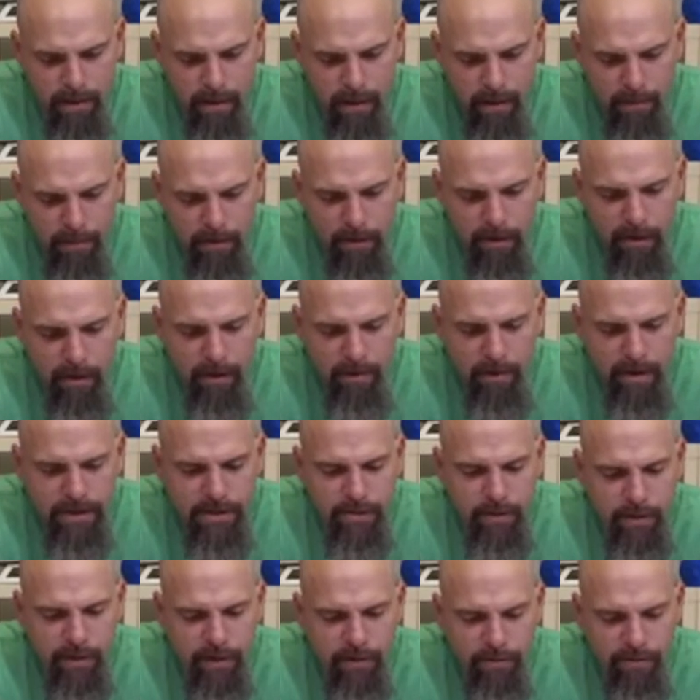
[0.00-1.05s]
I'm looking on my
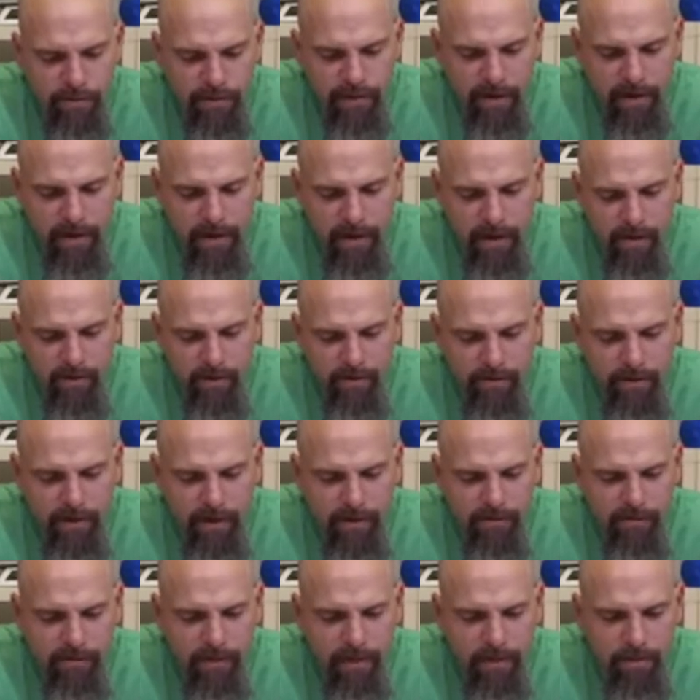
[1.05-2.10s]
Twitter feed. I don't know if you
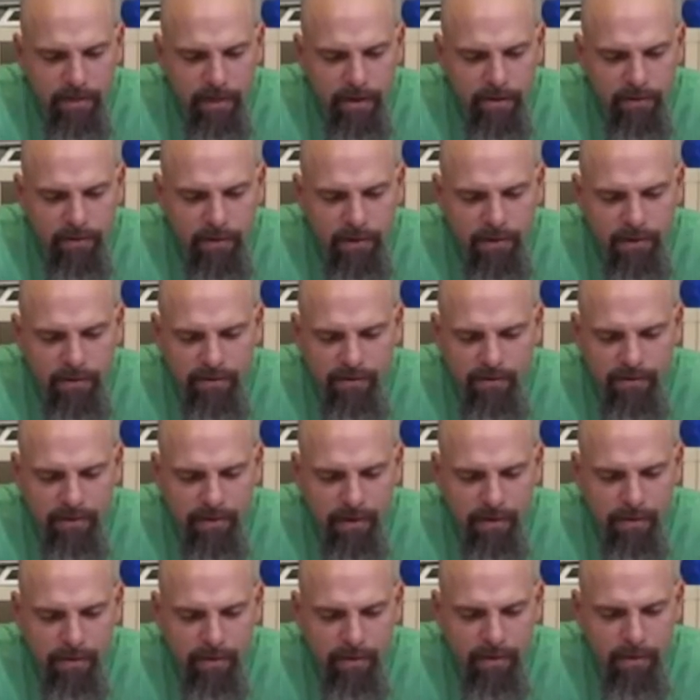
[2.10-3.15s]
guys follow me on Twitter. It's just at
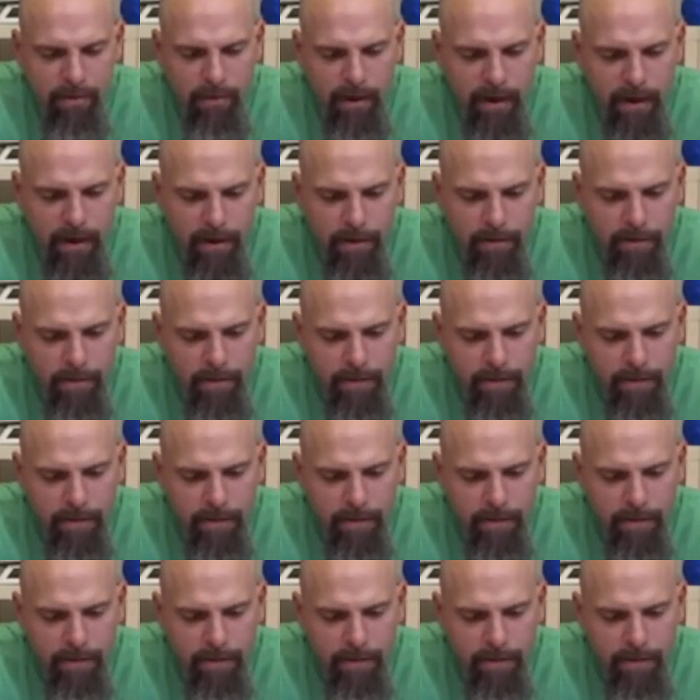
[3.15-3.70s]
Printrbot.